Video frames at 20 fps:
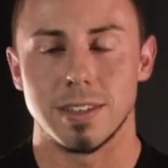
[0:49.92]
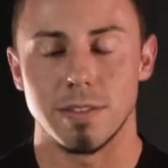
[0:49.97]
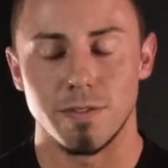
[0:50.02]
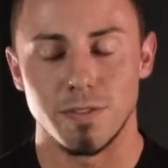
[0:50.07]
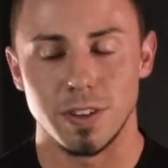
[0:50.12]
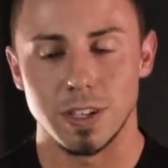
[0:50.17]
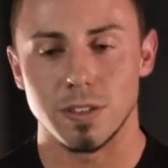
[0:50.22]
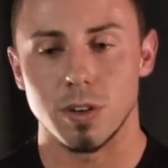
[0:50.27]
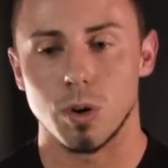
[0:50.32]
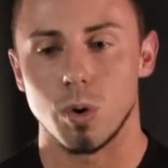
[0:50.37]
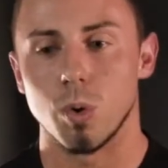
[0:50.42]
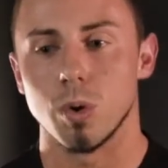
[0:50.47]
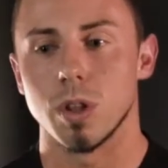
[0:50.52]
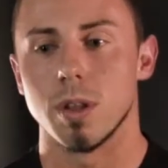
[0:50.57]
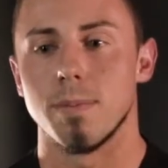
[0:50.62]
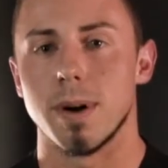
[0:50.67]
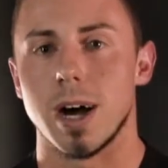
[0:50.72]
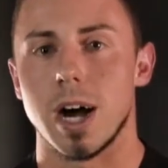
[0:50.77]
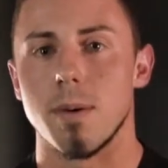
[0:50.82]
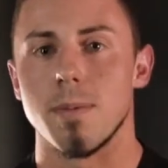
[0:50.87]
that fits all
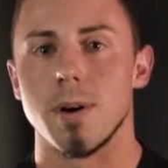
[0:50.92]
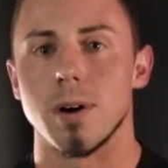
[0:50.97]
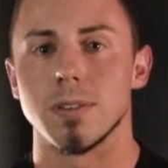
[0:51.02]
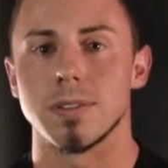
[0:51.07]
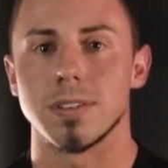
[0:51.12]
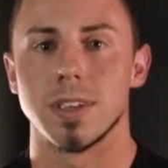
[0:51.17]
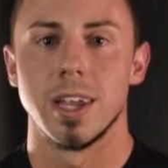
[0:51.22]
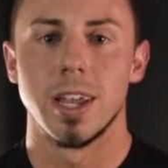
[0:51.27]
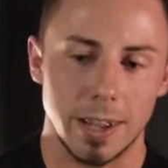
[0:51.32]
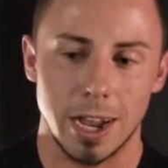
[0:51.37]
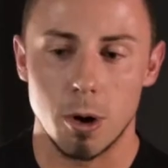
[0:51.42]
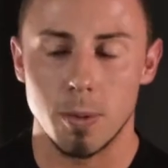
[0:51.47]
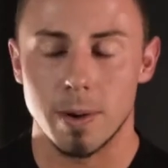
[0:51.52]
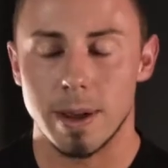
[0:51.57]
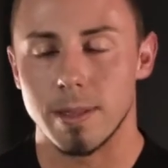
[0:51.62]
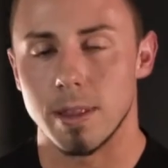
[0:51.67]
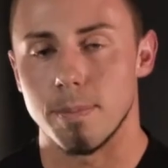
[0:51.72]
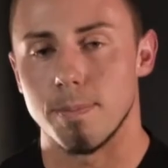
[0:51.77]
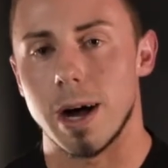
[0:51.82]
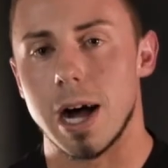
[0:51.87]
the barbells, help
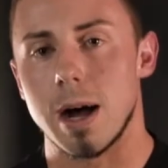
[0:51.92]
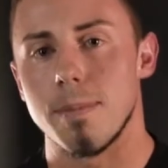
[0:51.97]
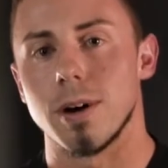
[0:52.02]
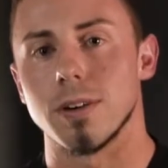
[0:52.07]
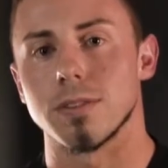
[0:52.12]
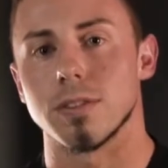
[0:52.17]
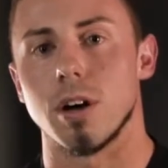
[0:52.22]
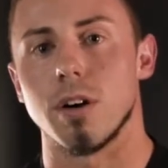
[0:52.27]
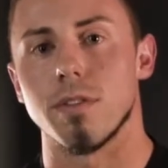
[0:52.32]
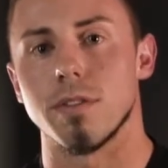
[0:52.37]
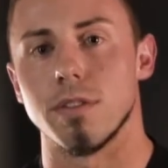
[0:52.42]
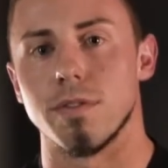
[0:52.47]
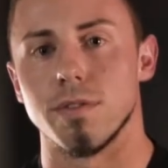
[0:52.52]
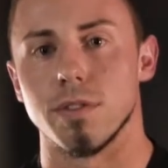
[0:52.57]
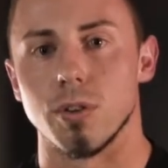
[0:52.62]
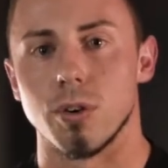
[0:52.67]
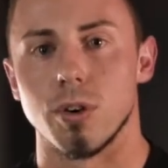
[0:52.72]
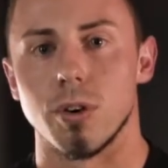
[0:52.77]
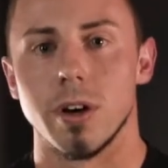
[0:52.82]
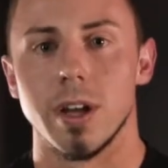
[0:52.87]
keep the barbells off the
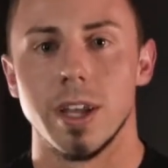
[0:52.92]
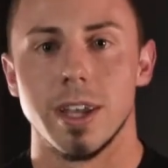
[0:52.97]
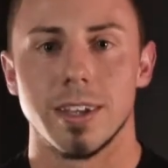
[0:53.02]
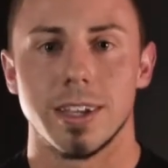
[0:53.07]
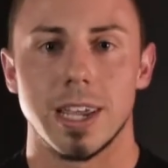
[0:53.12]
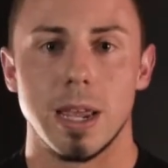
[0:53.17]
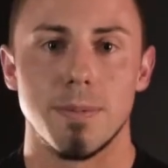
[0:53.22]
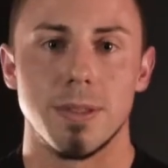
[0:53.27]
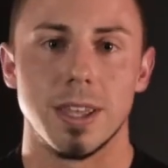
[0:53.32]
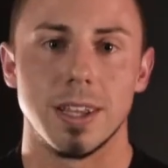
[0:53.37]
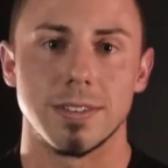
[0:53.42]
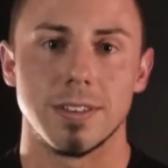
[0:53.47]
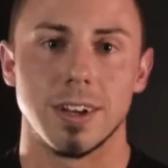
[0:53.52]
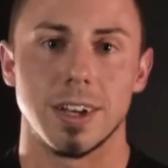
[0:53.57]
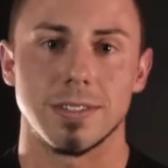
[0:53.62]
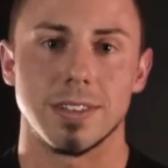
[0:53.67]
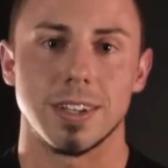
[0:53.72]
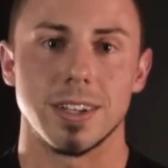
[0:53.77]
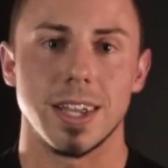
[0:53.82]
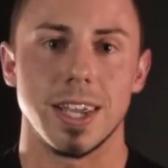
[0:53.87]
floor, keep things
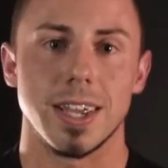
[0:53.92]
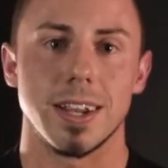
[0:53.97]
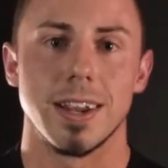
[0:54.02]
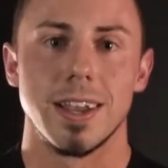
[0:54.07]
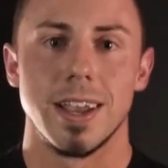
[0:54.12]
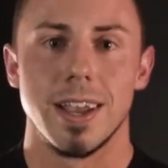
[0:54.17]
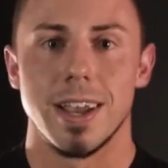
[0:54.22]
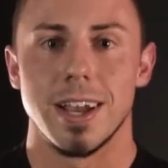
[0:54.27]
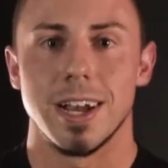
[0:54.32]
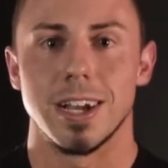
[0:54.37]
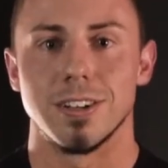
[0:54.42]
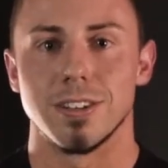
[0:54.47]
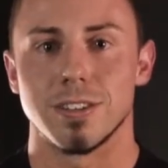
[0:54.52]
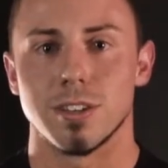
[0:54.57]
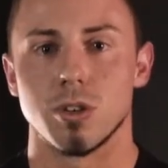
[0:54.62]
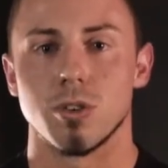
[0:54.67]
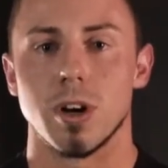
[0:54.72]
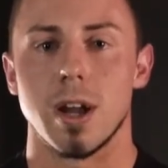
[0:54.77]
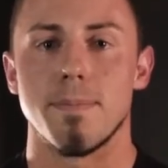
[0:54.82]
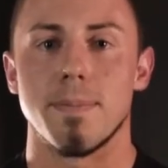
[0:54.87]
nice and neat, and just
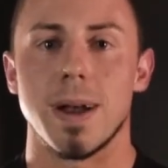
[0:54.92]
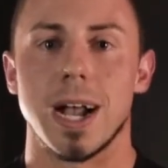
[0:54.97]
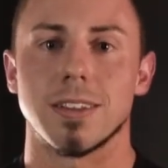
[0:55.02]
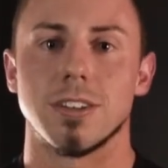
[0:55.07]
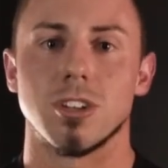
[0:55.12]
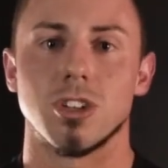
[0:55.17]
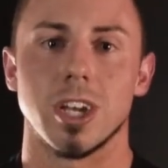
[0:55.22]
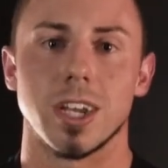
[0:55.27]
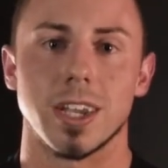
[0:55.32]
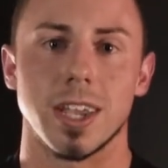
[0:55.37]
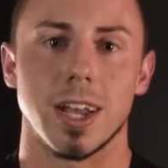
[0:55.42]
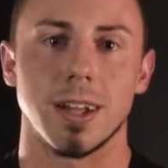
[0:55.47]
a great pack to check